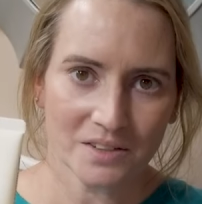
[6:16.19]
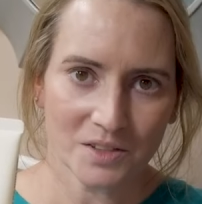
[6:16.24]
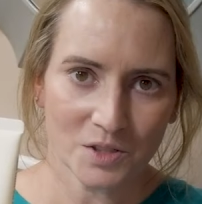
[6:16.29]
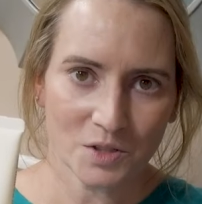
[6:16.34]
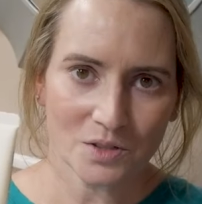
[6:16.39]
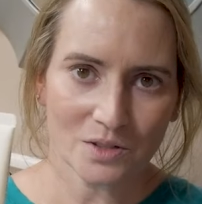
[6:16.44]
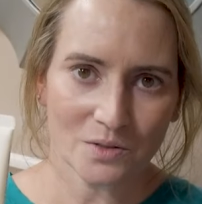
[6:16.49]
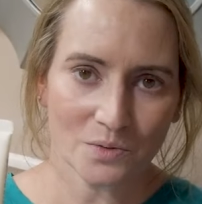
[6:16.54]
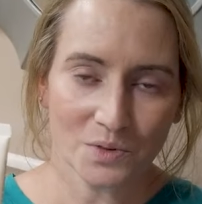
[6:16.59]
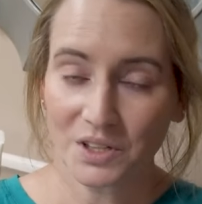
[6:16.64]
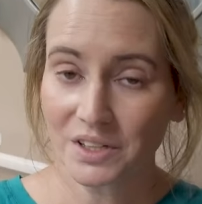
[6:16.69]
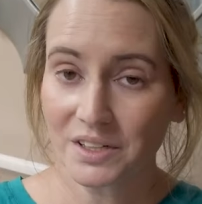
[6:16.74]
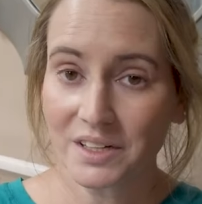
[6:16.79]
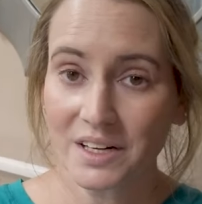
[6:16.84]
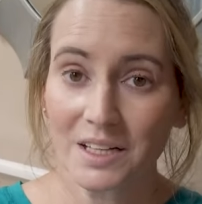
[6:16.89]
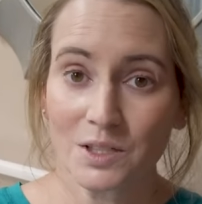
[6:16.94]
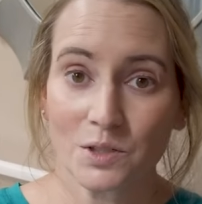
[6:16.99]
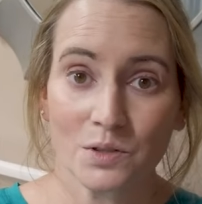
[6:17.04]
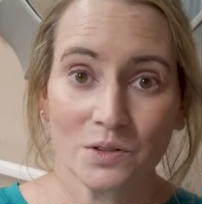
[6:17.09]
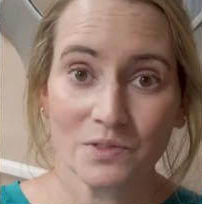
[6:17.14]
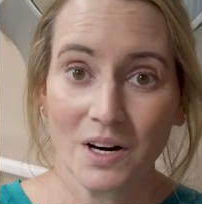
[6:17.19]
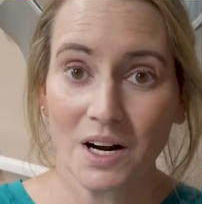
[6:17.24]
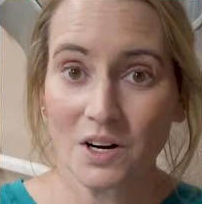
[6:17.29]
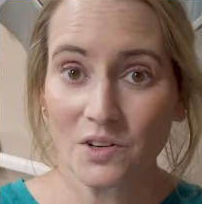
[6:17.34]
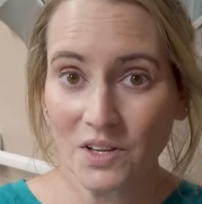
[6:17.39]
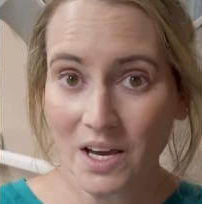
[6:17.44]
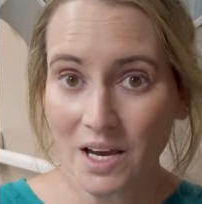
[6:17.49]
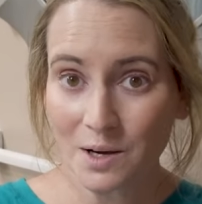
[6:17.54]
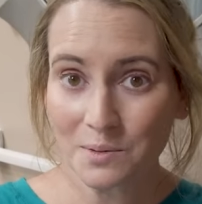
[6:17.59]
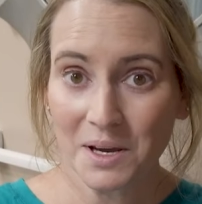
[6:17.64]
This is a really nice one.
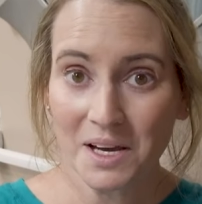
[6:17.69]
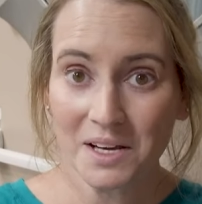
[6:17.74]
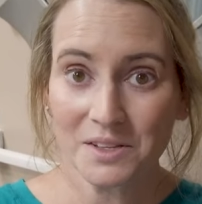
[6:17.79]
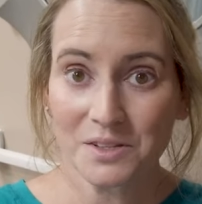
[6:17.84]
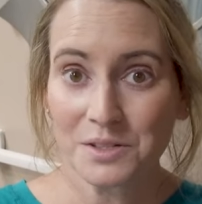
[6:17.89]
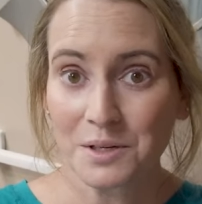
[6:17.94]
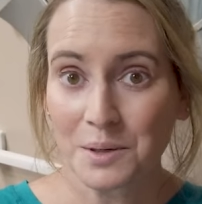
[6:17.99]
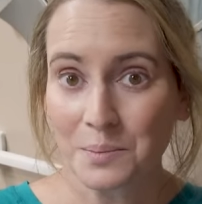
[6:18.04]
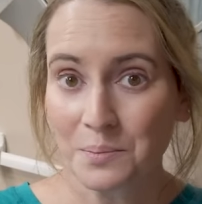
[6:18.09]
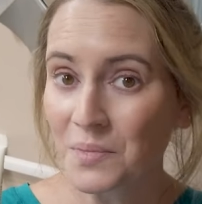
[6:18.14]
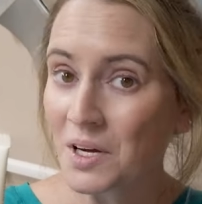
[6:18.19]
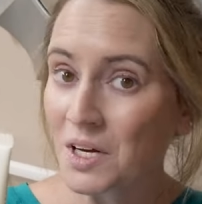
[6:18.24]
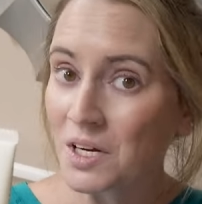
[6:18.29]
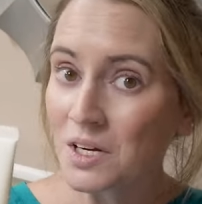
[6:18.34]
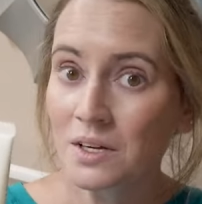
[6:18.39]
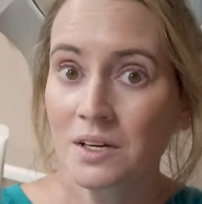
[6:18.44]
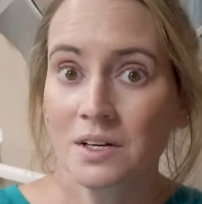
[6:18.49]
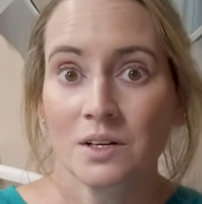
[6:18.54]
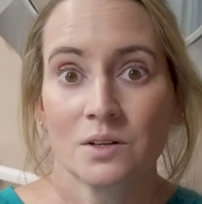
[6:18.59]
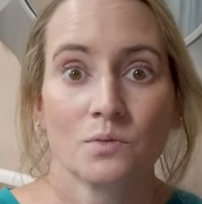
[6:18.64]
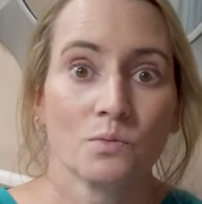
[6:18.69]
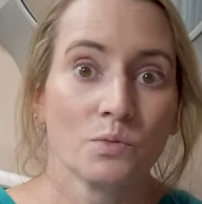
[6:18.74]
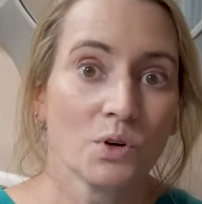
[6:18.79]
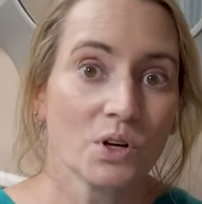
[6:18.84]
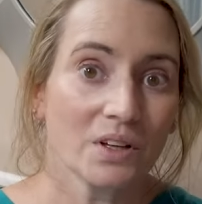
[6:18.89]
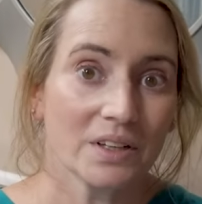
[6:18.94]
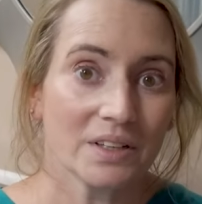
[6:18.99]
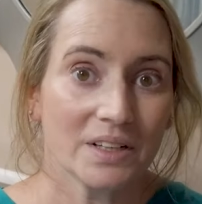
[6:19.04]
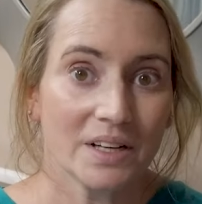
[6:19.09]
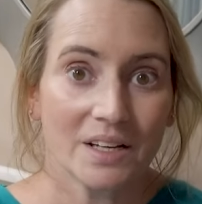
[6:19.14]
Round Lab has some
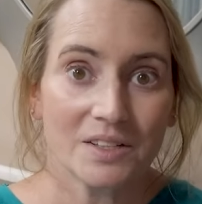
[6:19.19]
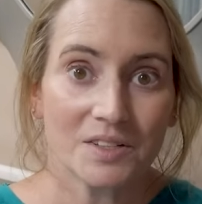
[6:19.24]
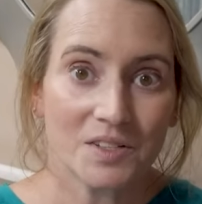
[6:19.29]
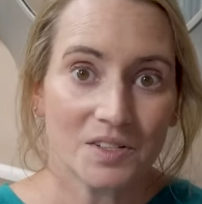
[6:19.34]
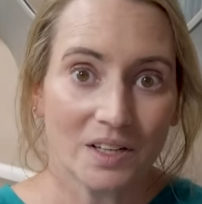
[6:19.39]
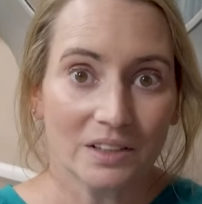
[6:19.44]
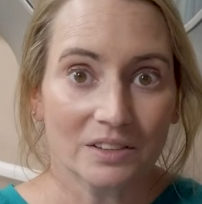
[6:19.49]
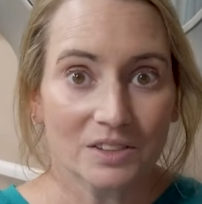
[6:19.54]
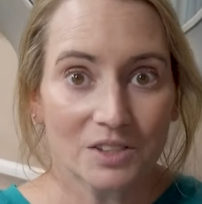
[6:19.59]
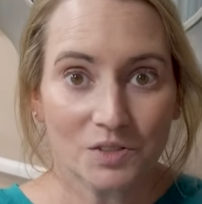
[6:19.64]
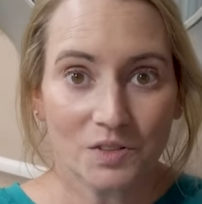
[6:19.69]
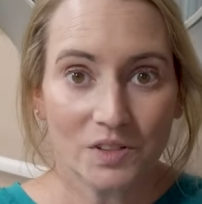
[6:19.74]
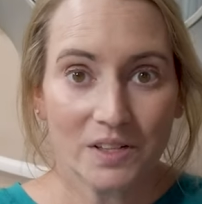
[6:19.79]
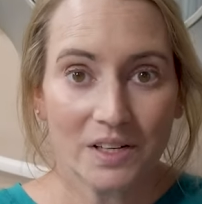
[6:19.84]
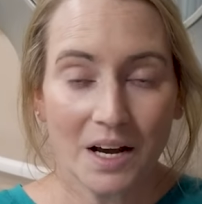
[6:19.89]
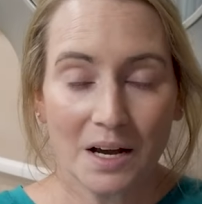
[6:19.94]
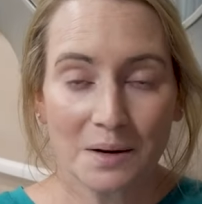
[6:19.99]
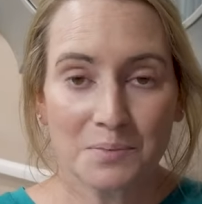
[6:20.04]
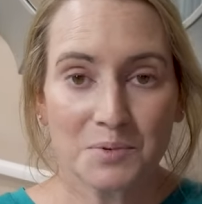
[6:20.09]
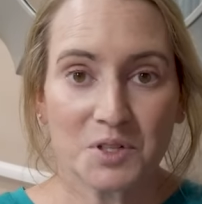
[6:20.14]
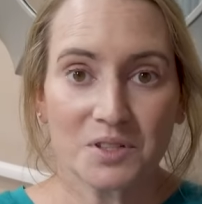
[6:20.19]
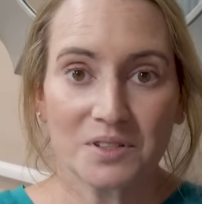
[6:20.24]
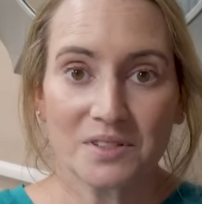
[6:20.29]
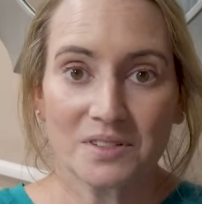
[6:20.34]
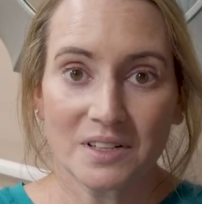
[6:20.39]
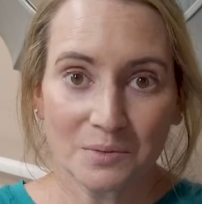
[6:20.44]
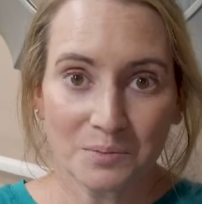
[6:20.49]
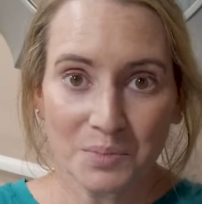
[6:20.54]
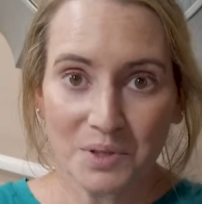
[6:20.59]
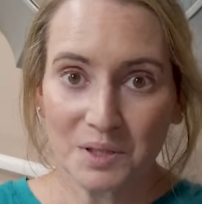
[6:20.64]
really nice sunscreen options,
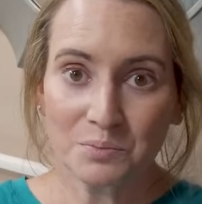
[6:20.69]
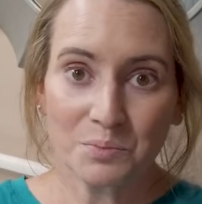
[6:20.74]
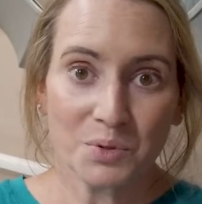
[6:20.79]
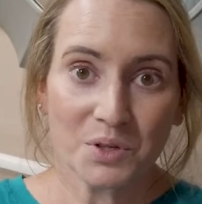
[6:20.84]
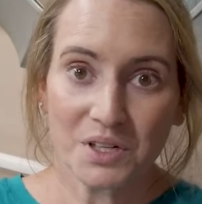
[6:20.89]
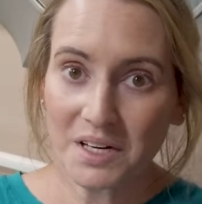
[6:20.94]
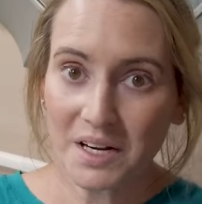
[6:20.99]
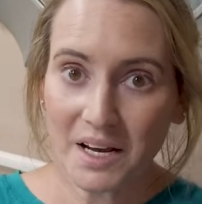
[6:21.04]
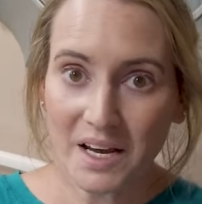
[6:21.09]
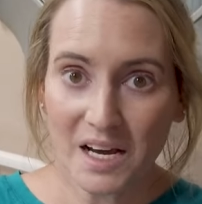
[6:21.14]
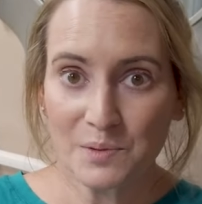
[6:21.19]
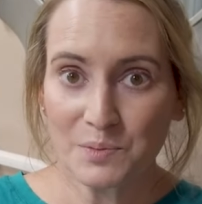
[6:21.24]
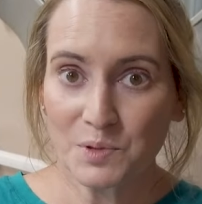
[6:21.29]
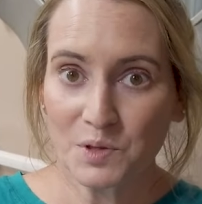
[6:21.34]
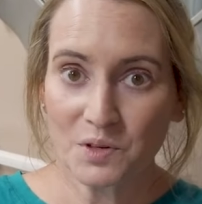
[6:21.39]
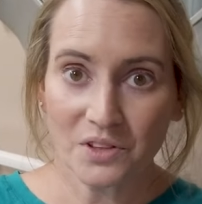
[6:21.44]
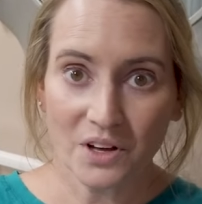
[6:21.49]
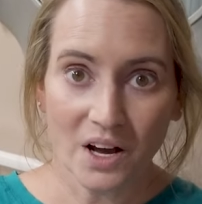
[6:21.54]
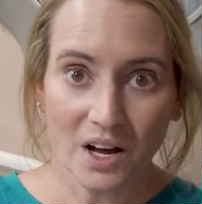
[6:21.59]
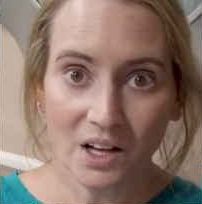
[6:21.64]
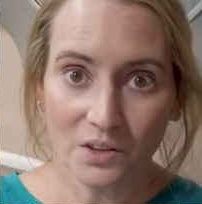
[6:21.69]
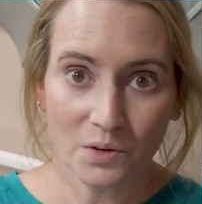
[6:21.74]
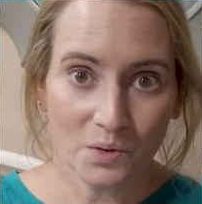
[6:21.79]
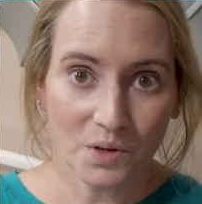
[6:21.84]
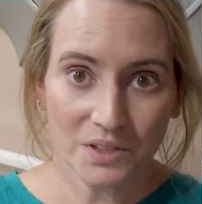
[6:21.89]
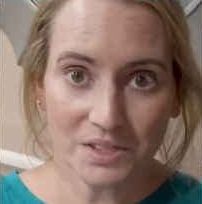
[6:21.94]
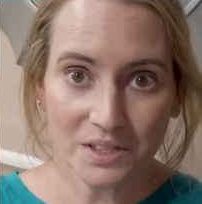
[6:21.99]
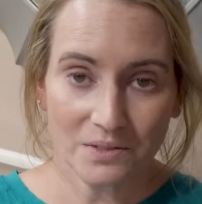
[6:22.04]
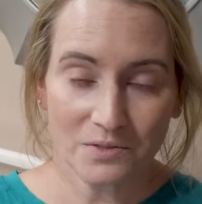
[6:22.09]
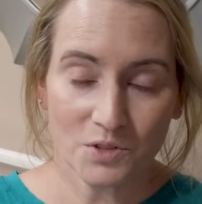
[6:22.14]
and I've been pretty happy with all the
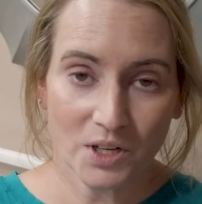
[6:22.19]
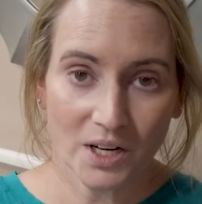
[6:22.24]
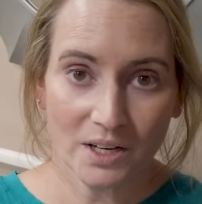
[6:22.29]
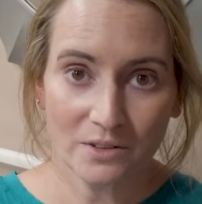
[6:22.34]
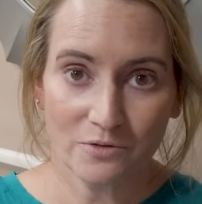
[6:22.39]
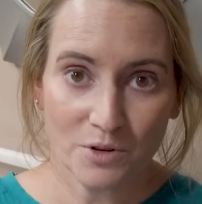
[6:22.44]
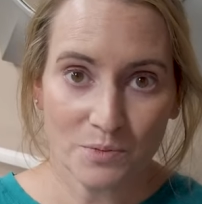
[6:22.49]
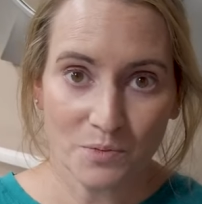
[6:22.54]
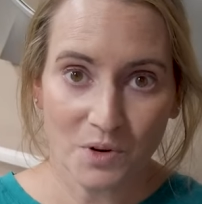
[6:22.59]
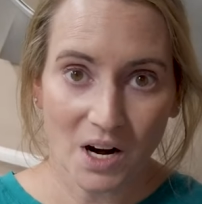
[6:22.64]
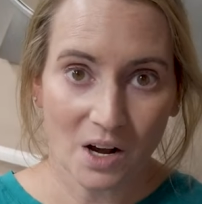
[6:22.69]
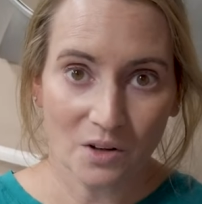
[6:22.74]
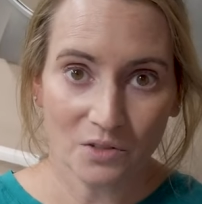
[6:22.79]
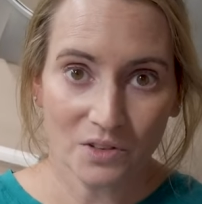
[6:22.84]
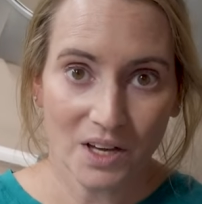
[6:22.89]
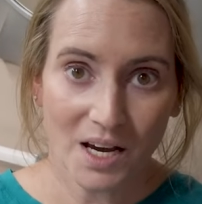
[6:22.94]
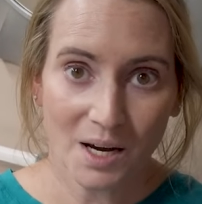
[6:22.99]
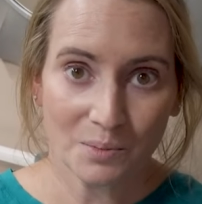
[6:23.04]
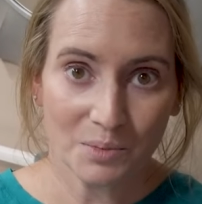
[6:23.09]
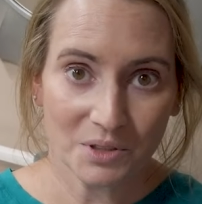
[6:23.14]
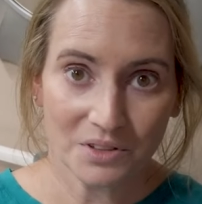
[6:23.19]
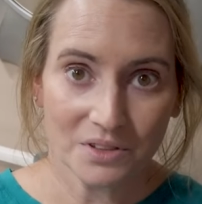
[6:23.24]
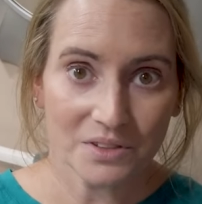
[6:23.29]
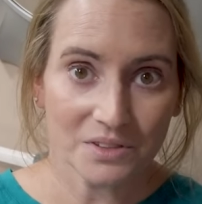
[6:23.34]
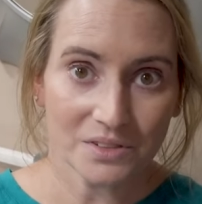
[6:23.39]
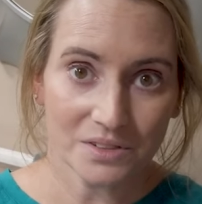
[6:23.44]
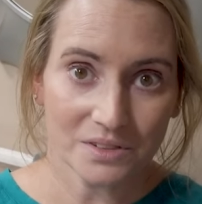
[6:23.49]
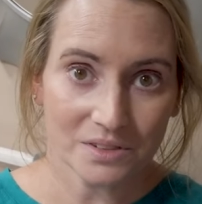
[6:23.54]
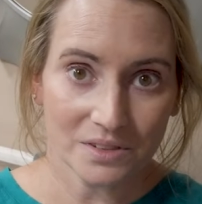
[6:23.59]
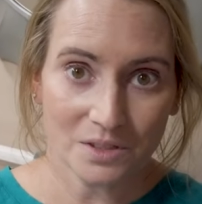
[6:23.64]
ones I've tried from Round Lab, and
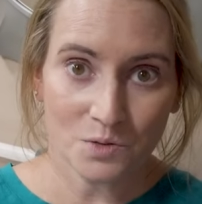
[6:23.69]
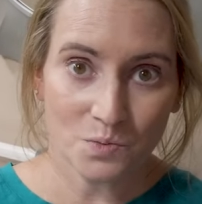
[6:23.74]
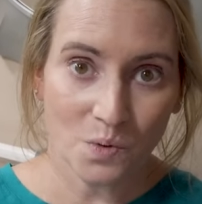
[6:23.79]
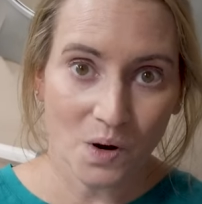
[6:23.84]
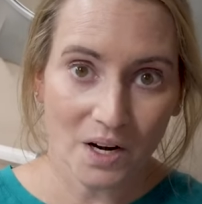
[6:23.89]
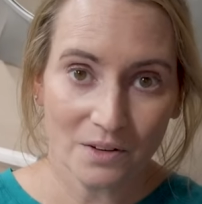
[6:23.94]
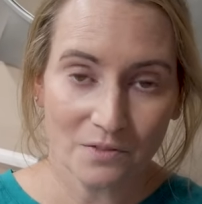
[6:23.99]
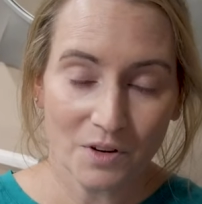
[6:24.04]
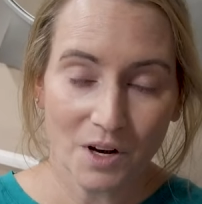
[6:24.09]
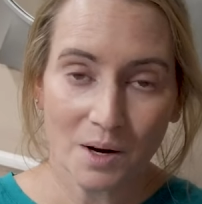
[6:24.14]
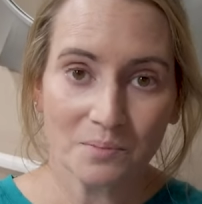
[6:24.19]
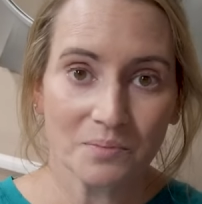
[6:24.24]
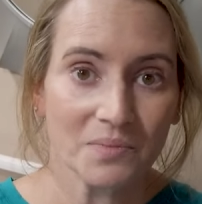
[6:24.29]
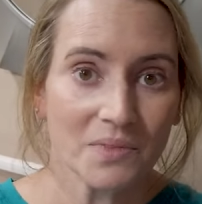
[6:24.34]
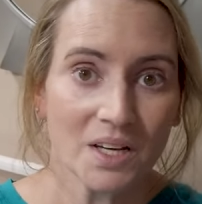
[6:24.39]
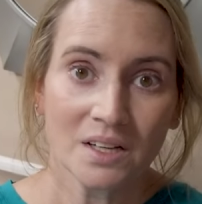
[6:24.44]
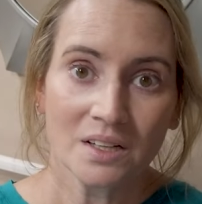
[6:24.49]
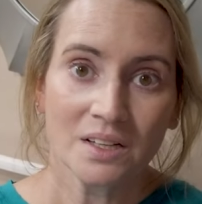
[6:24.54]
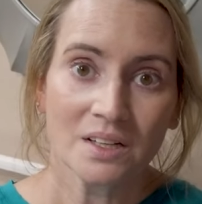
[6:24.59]
this is one of them.